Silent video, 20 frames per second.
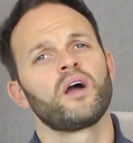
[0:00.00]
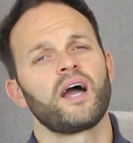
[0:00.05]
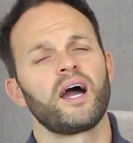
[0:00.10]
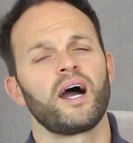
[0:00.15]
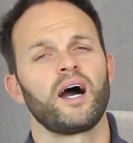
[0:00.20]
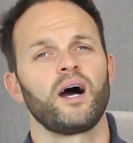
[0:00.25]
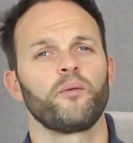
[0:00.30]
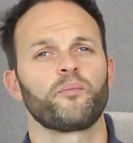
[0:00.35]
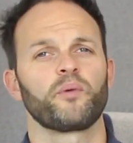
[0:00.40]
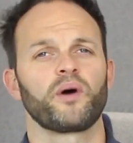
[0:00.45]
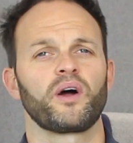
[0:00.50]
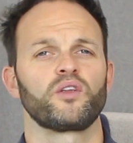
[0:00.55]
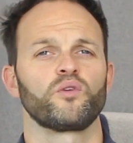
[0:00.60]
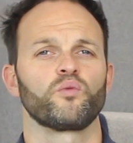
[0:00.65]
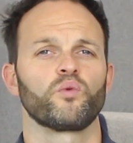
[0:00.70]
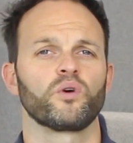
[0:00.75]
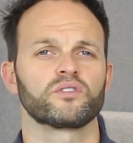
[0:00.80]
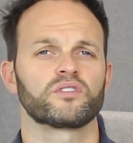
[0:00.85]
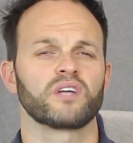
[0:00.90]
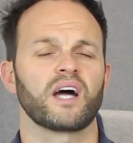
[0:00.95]
help and you
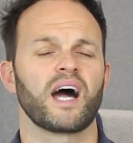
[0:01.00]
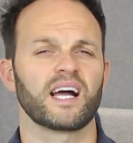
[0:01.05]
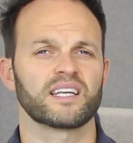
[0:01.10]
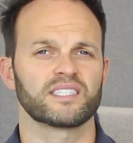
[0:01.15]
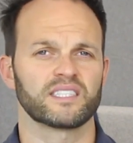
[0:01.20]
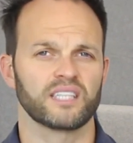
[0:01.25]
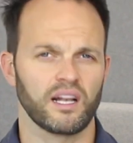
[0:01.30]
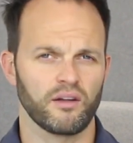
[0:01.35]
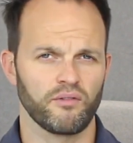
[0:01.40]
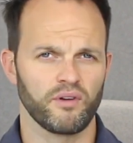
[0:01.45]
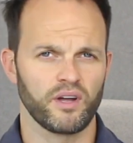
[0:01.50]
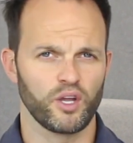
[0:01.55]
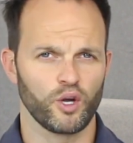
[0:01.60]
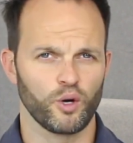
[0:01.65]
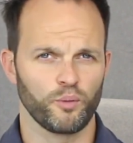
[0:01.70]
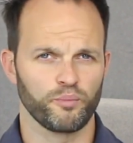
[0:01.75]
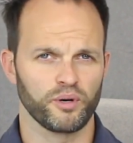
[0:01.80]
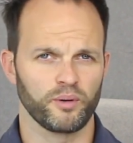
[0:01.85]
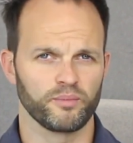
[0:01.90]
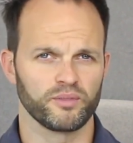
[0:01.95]
want to accelerate your
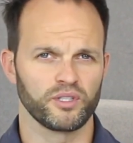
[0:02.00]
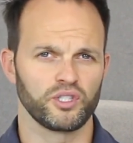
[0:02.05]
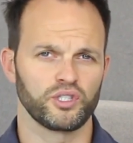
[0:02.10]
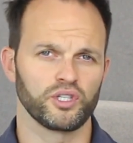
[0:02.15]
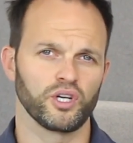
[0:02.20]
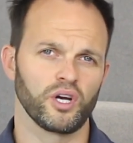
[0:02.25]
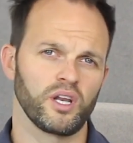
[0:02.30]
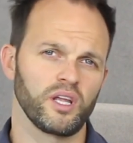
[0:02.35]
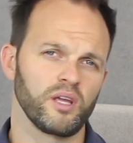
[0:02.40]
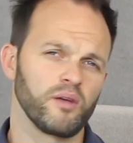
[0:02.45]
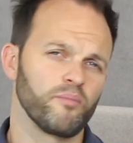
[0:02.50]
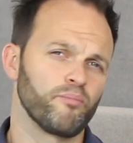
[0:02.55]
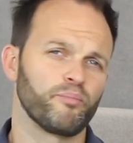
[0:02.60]
property journey.